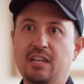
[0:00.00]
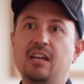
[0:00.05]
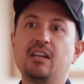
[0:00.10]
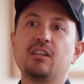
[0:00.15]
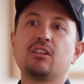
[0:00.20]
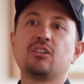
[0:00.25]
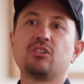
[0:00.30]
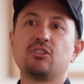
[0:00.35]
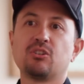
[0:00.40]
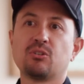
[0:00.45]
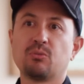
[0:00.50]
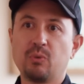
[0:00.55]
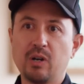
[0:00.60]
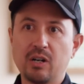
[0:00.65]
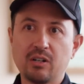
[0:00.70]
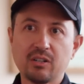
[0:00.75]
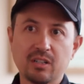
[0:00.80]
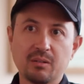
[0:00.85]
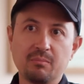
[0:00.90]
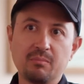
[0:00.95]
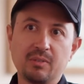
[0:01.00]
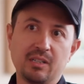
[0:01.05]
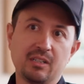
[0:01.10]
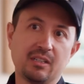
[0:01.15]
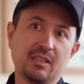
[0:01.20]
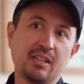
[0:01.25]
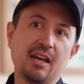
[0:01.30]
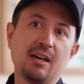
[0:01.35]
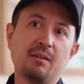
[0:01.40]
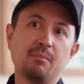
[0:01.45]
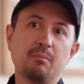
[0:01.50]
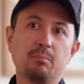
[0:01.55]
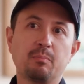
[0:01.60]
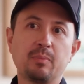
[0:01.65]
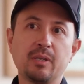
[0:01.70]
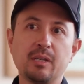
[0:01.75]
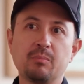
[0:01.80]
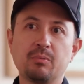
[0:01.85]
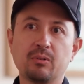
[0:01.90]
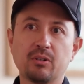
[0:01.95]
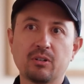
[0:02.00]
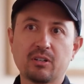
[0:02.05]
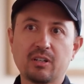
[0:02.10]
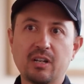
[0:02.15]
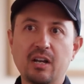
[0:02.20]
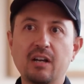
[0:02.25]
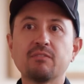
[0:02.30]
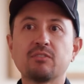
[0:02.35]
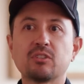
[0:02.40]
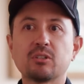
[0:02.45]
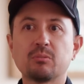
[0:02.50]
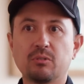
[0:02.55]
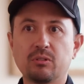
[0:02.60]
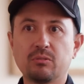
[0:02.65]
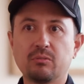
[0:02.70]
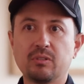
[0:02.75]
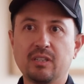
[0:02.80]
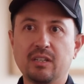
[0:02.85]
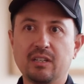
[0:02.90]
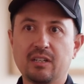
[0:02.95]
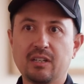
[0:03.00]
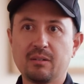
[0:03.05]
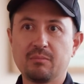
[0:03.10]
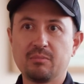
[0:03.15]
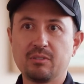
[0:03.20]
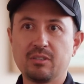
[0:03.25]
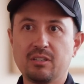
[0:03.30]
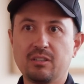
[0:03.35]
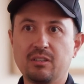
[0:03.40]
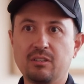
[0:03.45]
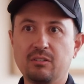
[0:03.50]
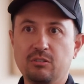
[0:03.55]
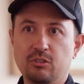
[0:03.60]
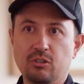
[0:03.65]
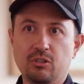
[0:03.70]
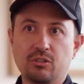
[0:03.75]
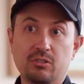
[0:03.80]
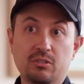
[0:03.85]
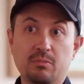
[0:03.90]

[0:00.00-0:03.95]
that you're welcoming, that people are comfortable when they come to the, your